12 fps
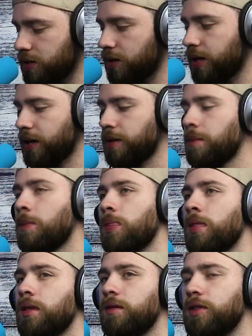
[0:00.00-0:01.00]
so like,
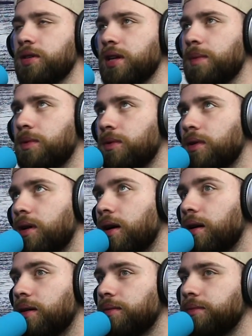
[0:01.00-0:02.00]
for example,
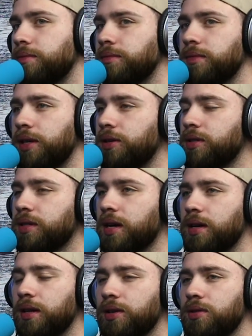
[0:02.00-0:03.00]
like you
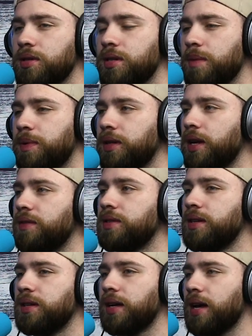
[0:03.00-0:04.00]
just said, Pete
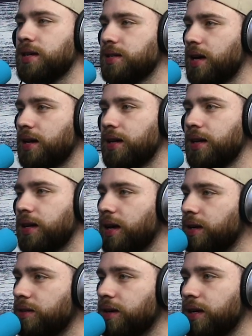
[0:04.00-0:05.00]
Davidson, he got signed into
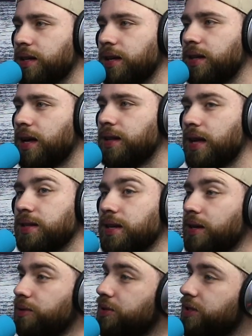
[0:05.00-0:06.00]
Cannon, right? Like that's
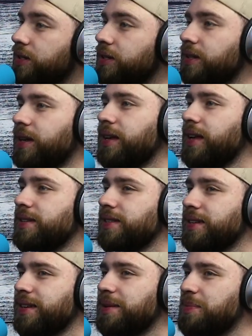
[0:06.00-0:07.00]
like, oh shit, like
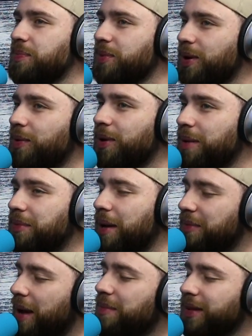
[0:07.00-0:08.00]
that's when
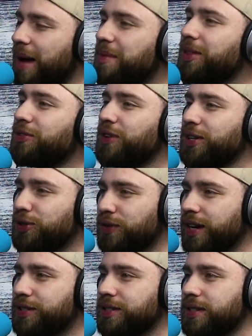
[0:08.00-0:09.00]
I'm in the right
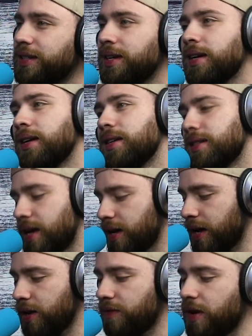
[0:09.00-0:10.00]
direction.
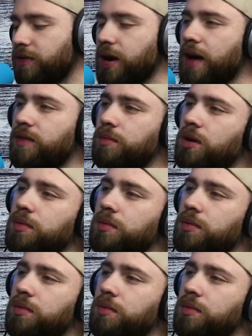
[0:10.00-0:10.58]
You ever have a